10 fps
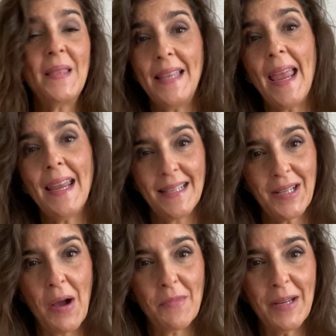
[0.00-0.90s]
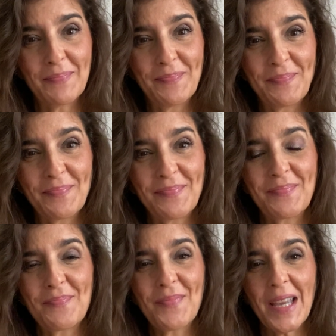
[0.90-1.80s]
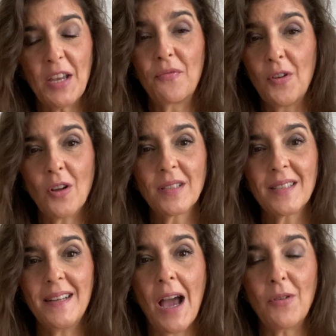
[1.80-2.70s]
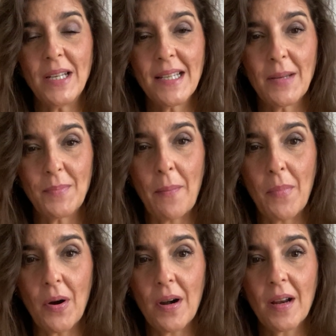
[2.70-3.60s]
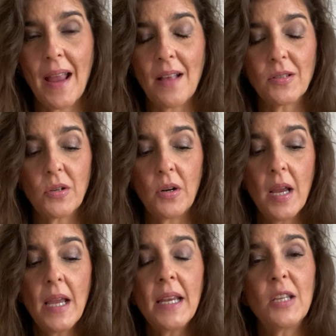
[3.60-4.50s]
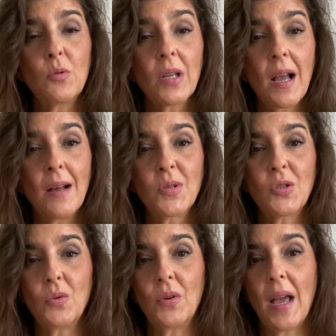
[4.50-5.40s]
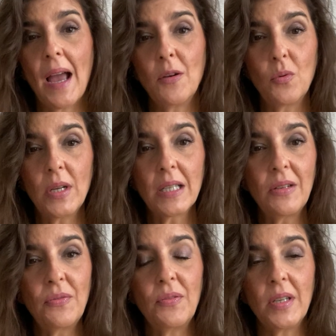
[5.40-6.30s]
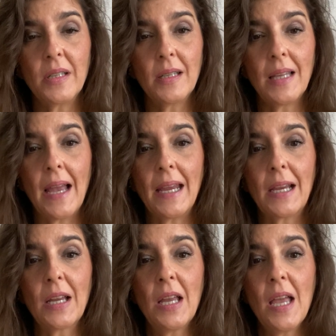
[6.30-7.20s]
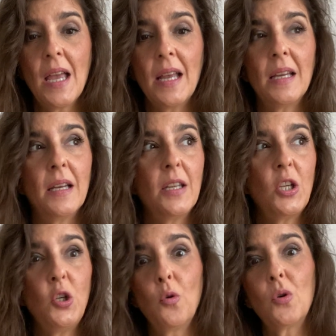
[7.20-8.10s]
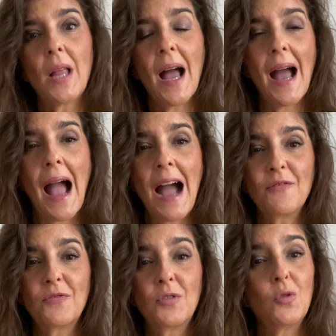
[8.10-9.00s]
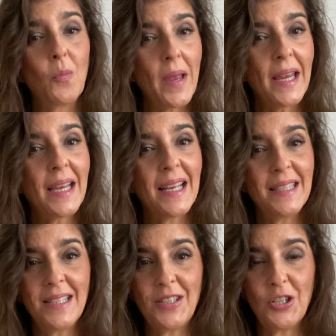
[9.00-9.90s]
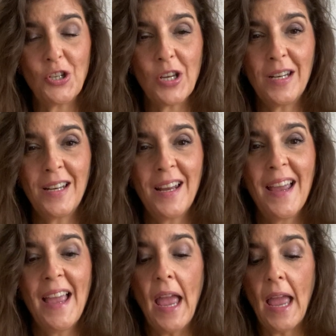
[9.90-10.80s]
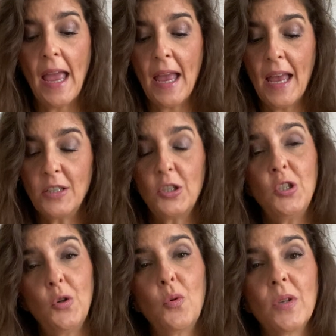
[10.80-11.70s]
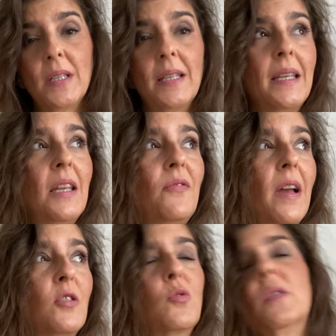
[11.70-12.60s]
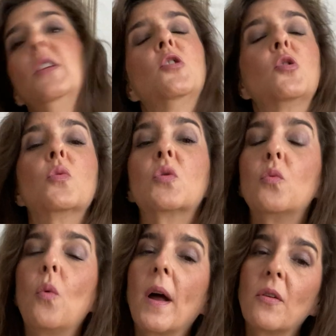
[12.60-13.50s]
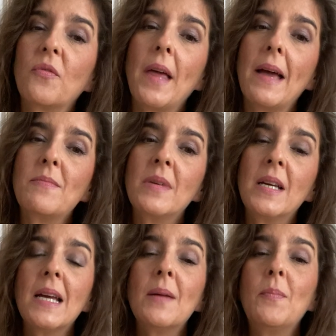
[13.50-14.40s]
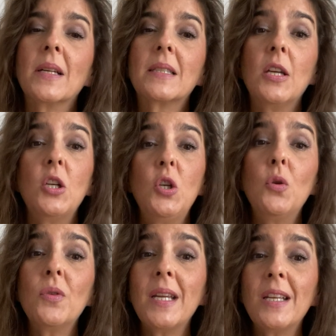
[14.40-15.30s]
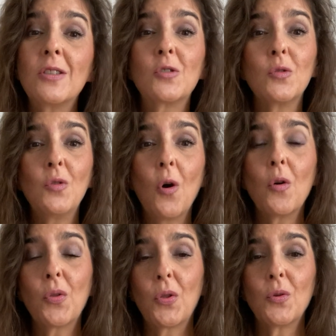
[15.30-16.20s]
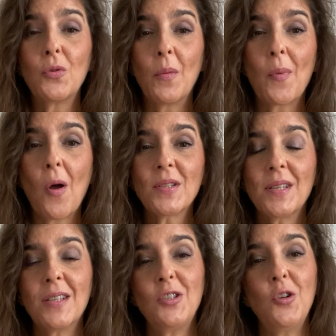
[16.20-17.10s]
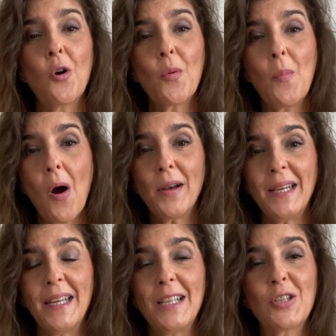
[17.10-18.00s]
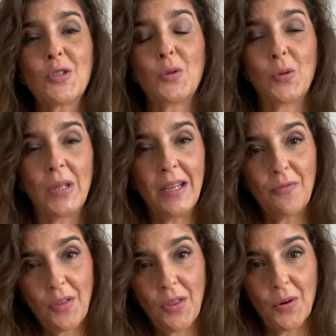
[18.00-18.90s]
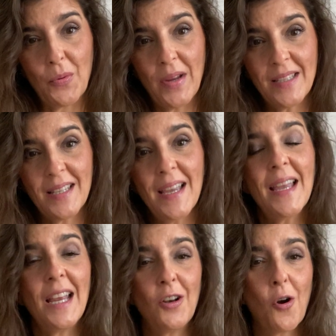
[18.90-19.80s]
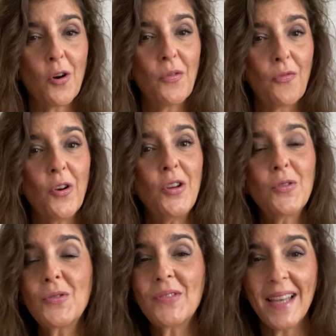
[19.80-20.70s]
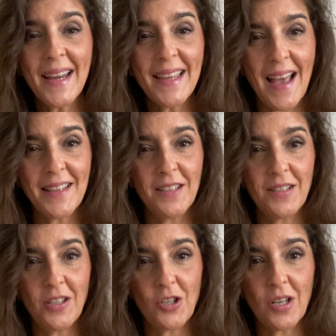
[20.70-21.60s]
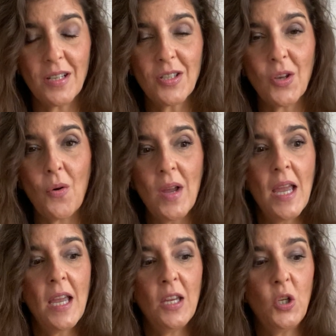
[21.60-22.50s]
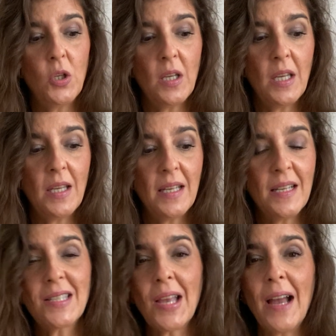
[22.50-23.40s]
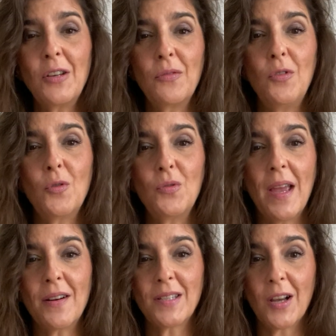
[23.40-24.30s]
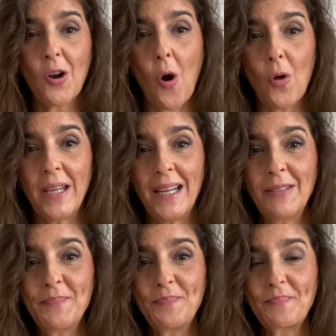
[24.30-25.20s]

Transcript: day is coming. If not now in September, Cancer, it will come soon. I really feel like you will have to make a decision and you will eventually choose one of them, but you need to go through the process. Your body needs to live through it in order for you to take that decision. So inside of you, there's a calling,